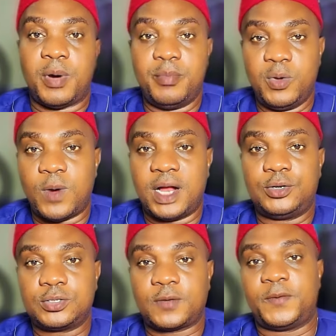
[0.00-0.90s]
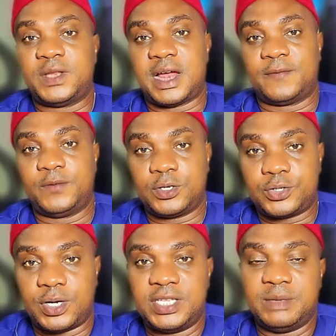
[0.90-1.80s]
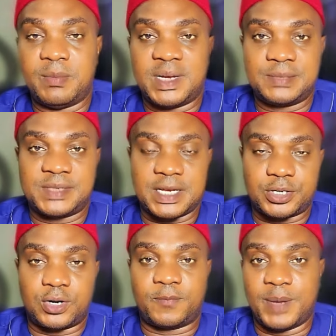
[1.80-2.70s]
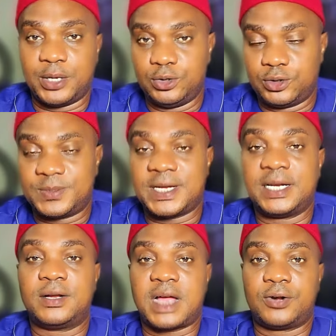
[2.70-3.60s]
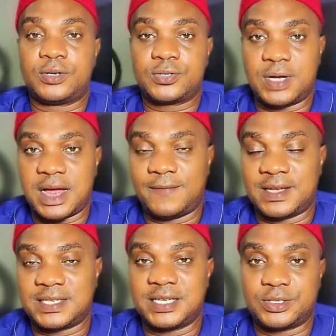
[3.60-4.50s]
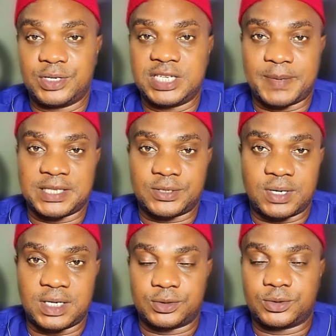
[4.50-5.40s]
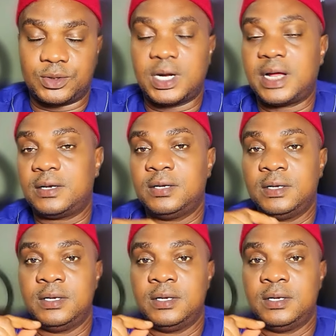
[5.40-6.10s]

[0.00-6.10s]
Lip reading: But meanwhile, those of you that have not joined the membership section of my YouTube channel can also have access to this particular tutorial.